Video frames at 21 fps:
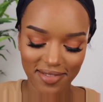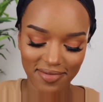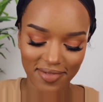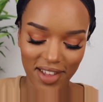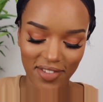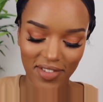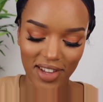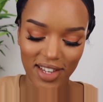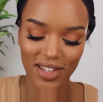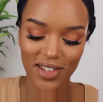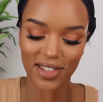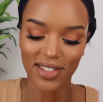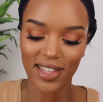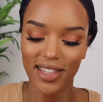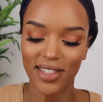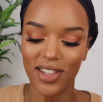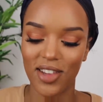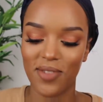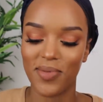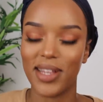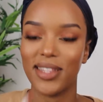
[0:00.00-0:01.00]
if I do say
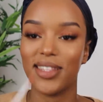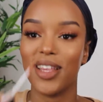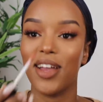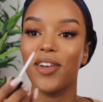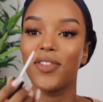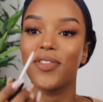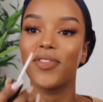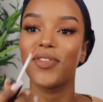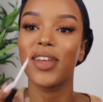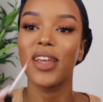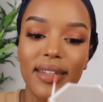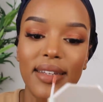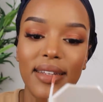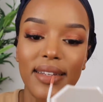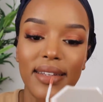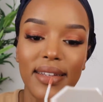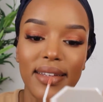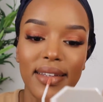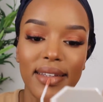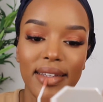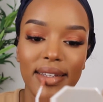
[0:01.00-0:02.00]
so myself.
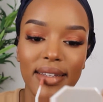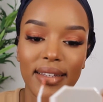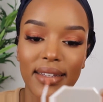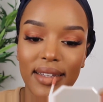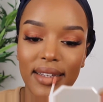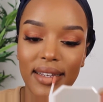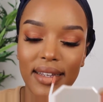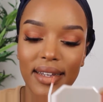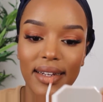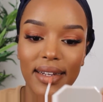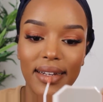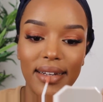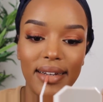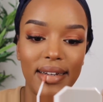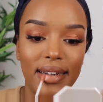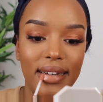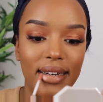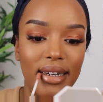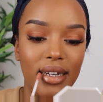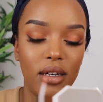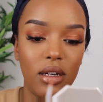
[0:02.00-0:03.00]

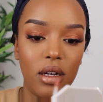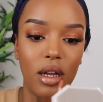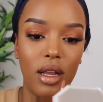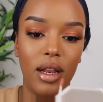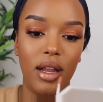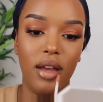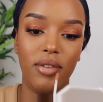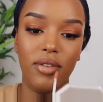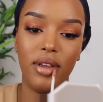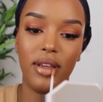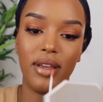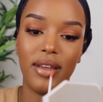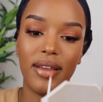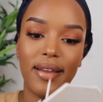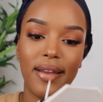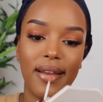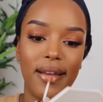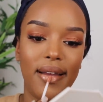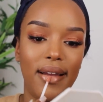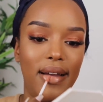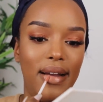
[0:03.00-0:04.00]
Oh, I love it.
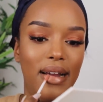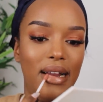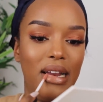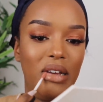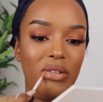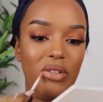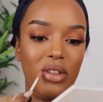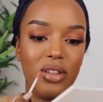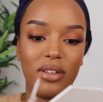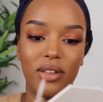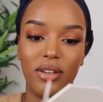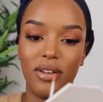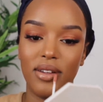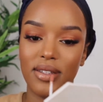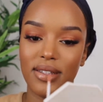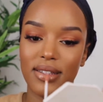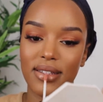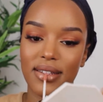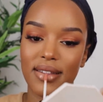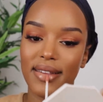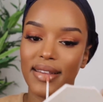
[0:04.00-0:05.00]
I love this
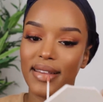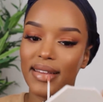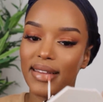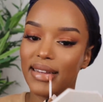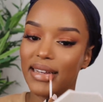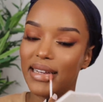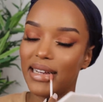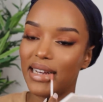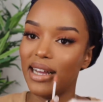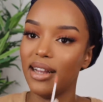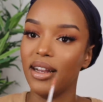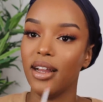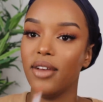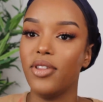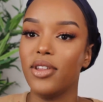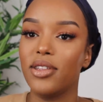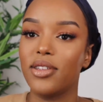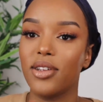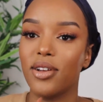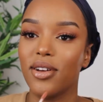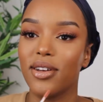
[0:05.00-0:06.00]
gloss. I love
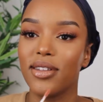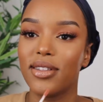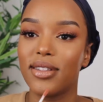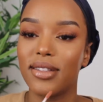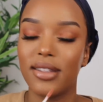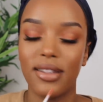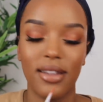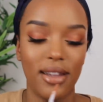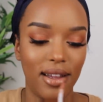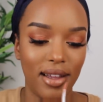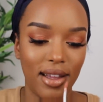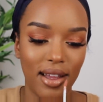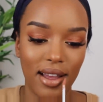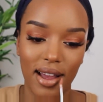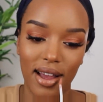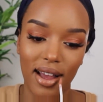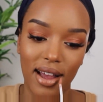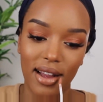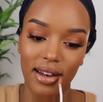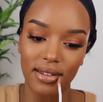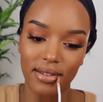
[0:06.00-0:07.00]
this gloss.
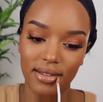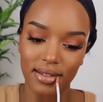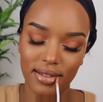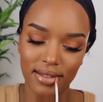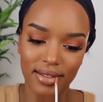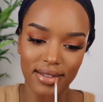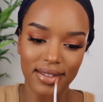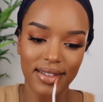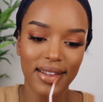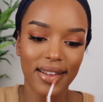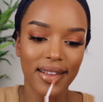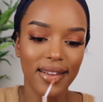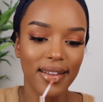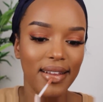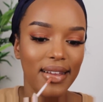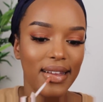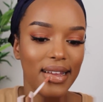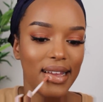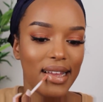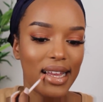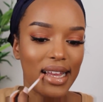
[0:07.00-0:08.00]
I,
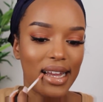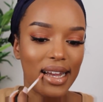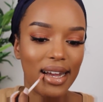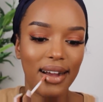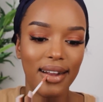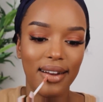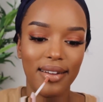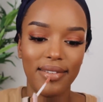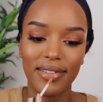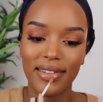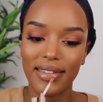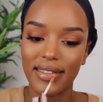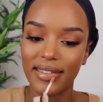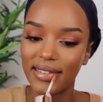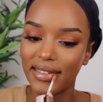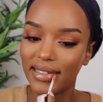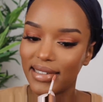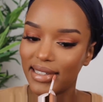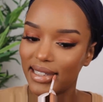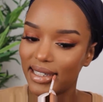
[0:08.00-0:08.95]
I love it.